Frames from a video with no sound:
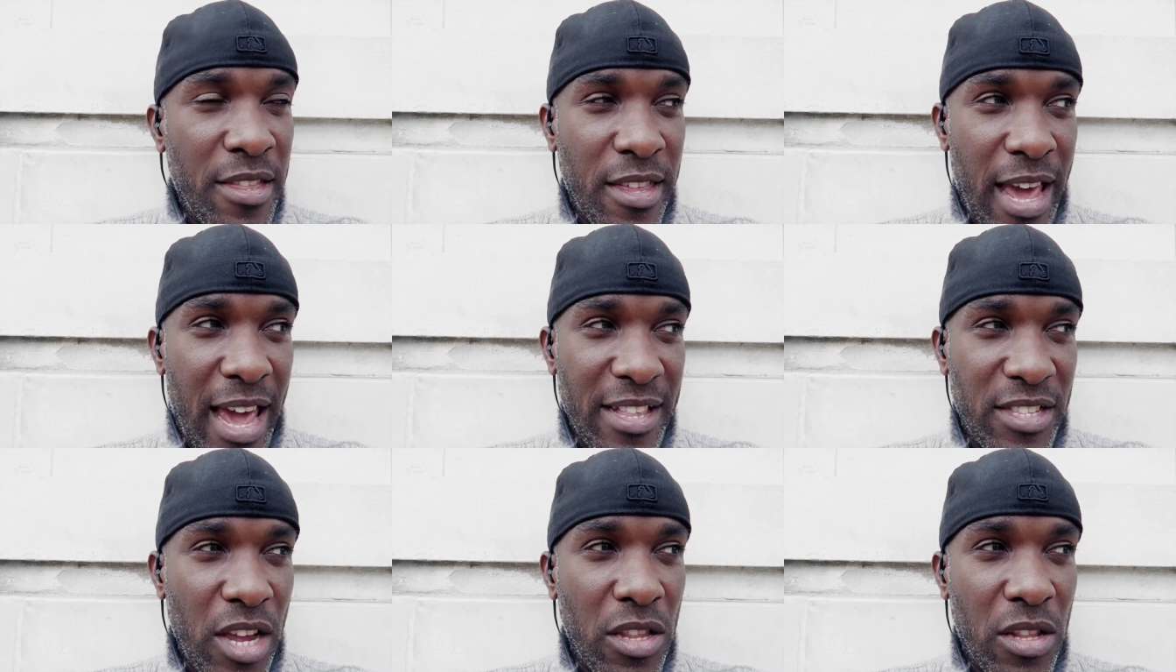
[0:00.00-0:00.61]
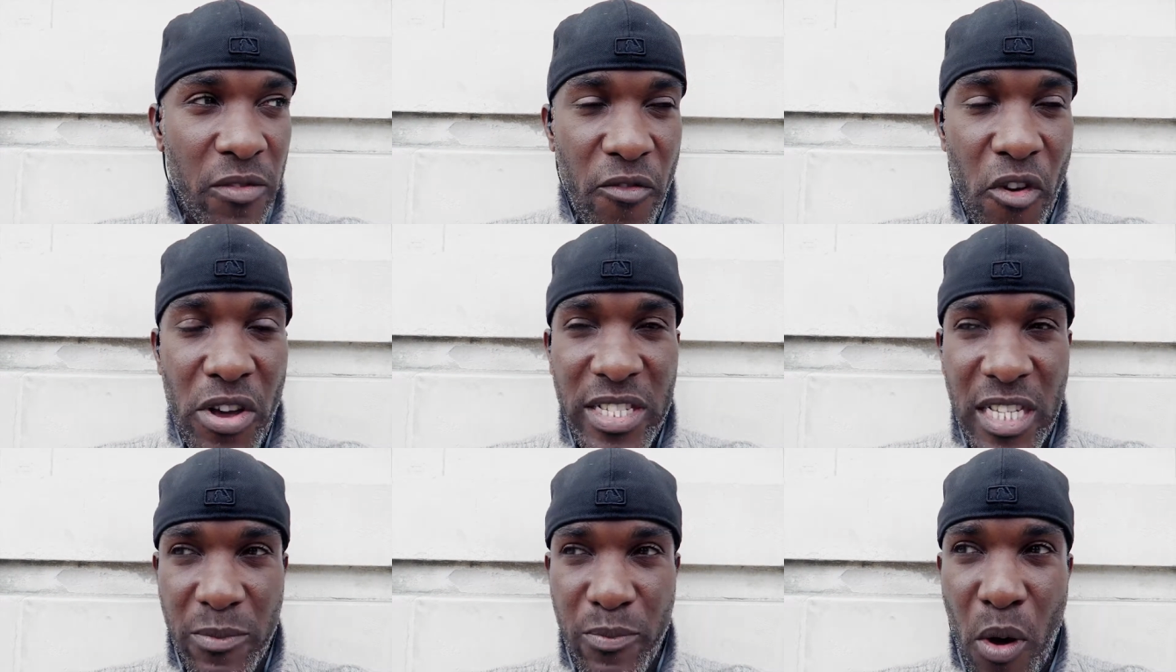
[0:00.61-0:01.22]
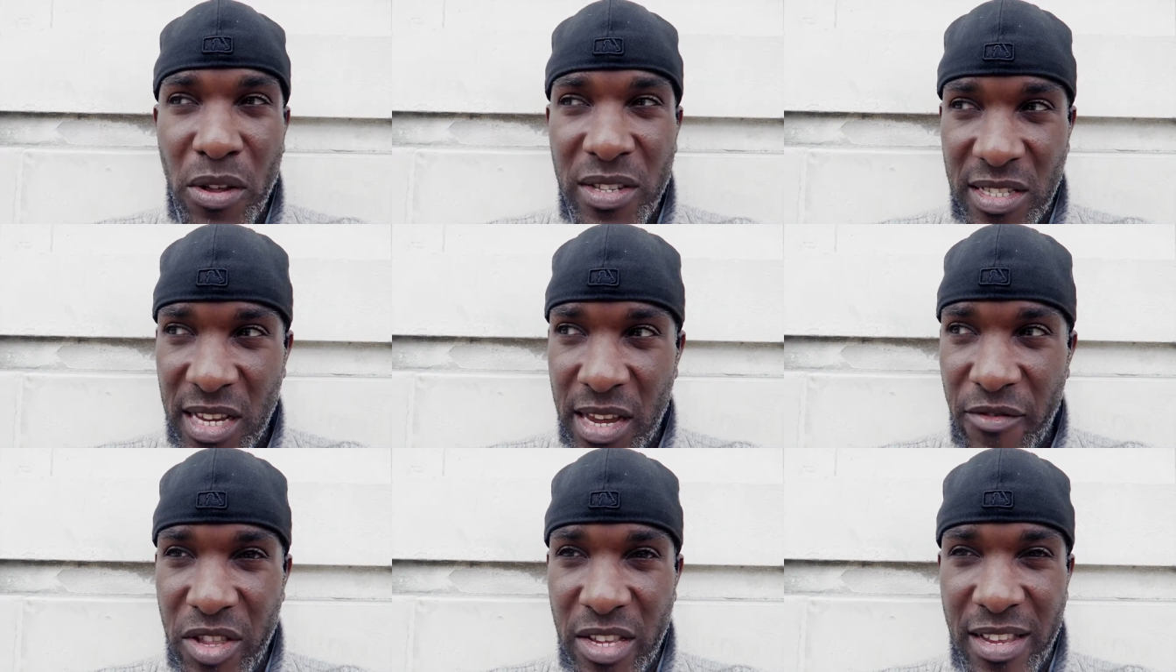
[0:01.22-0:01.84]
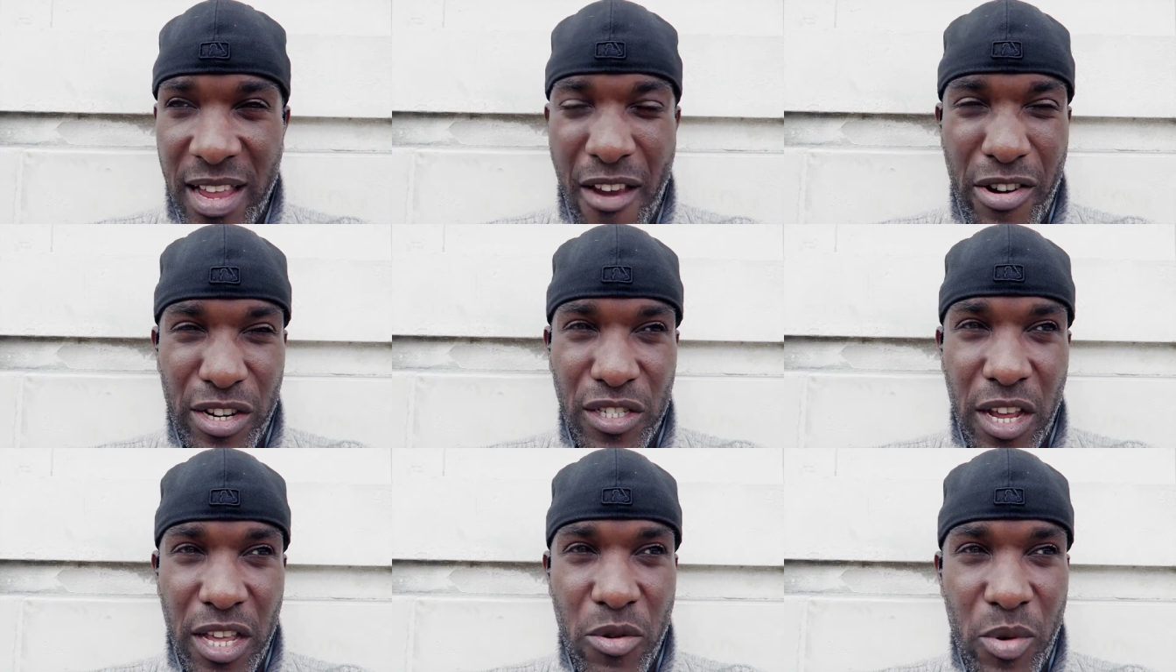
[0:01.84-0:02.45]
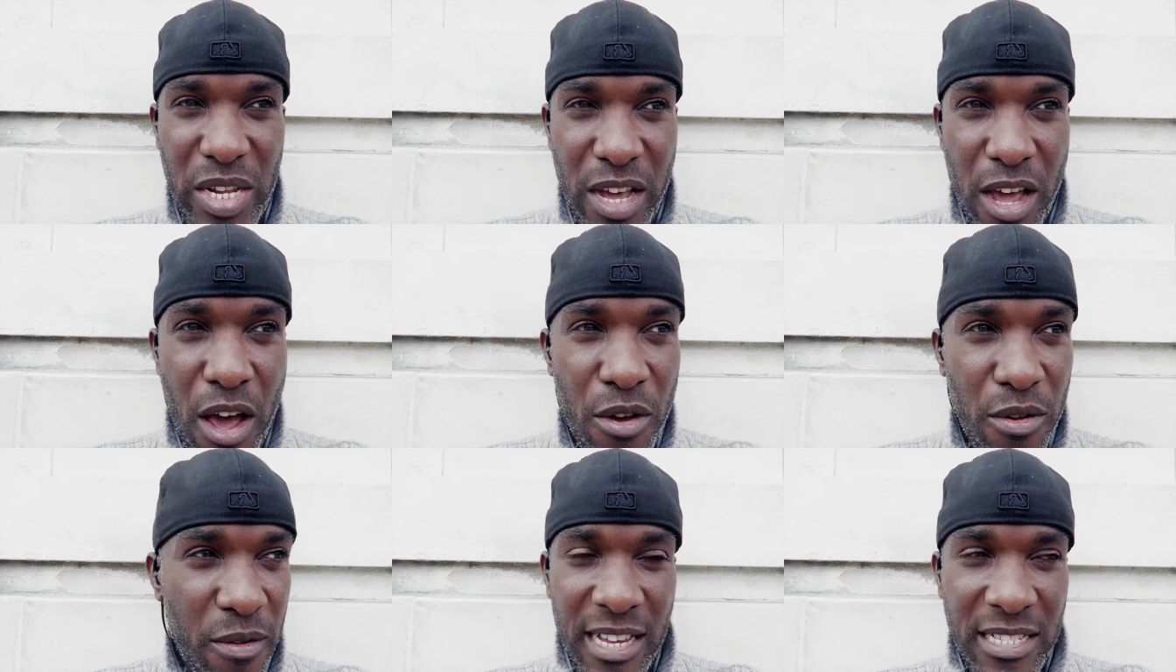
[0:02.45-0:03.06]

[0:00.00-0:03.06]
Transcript: that that internal voice is positive in the direction that you want to go